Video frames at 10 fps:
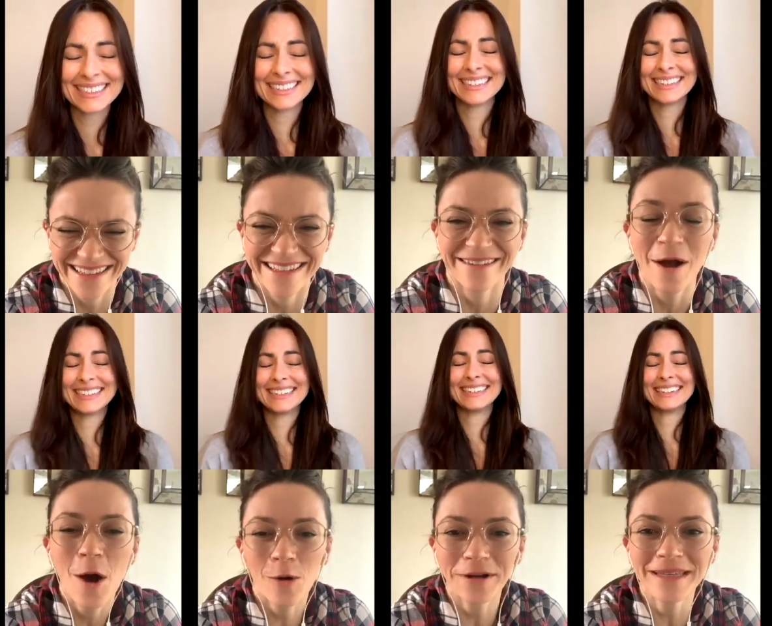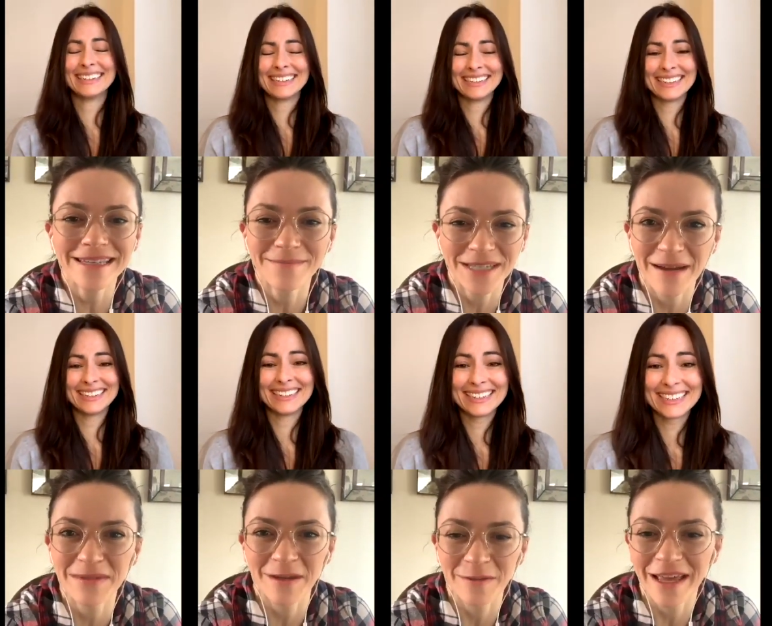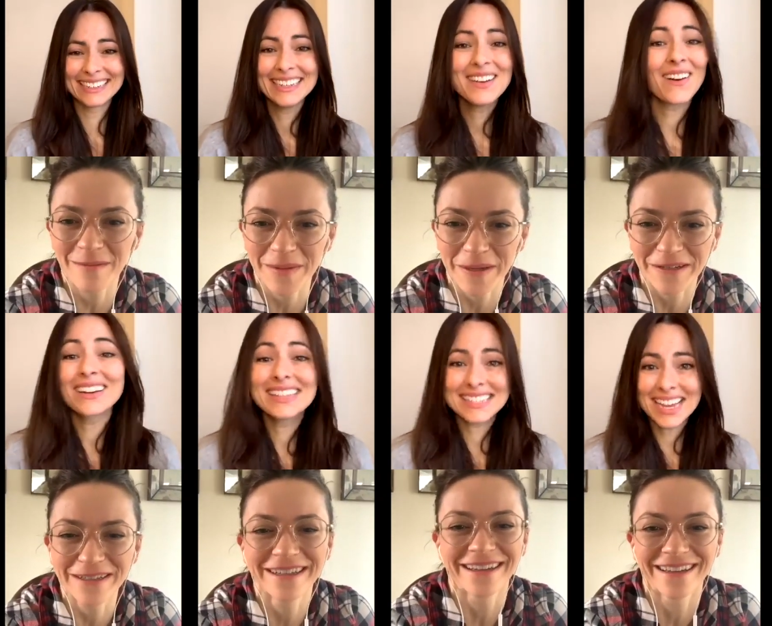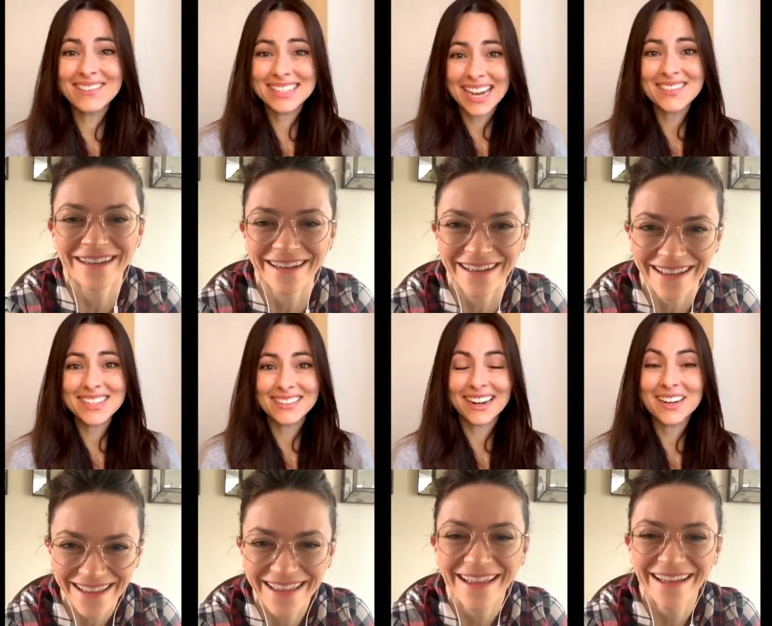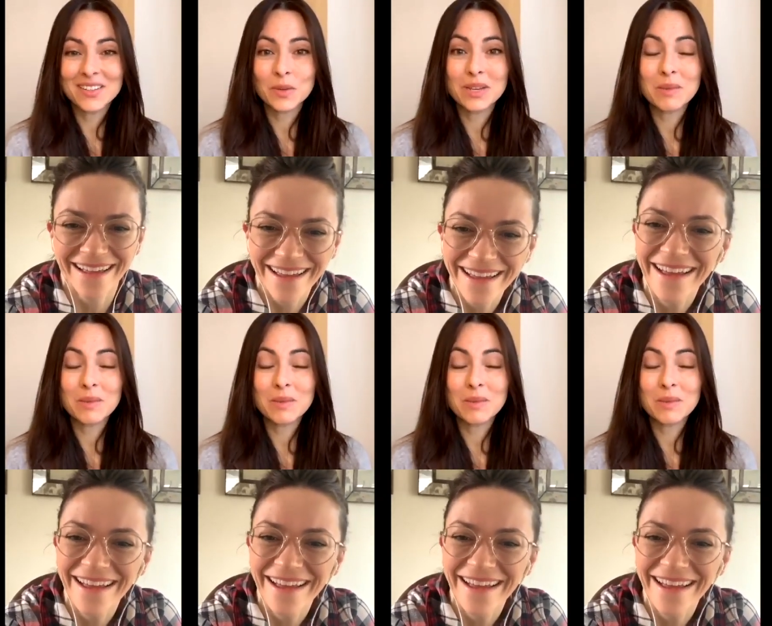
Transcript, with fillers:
Speaker 1: sound, or in the same time zone. That'll be better. or in the
Speaker 2: same time zone. I know, so we can